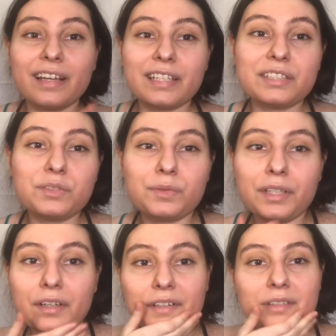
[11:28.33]
it's
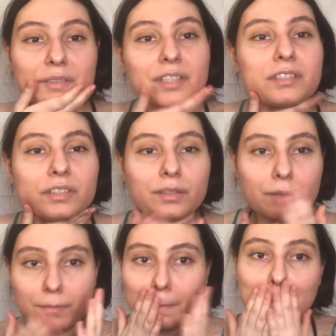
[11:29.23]
weird. Okay,
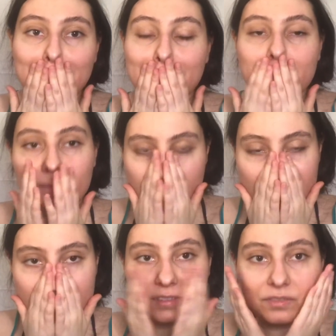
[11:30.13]
so
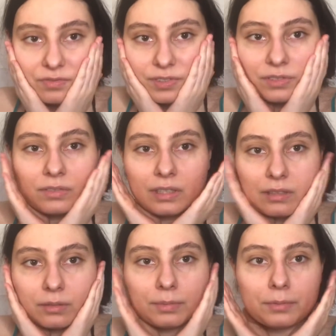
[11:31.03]
I feel a
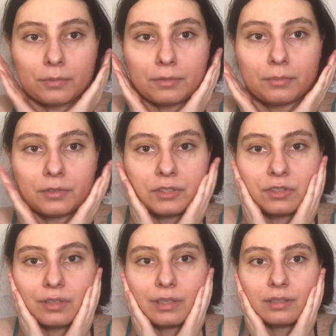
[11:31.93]
little bit more
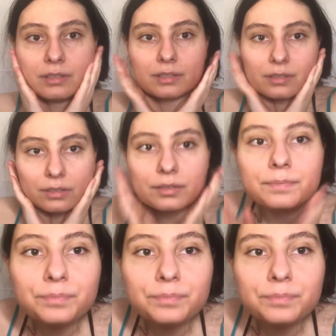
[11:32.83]
moisturized.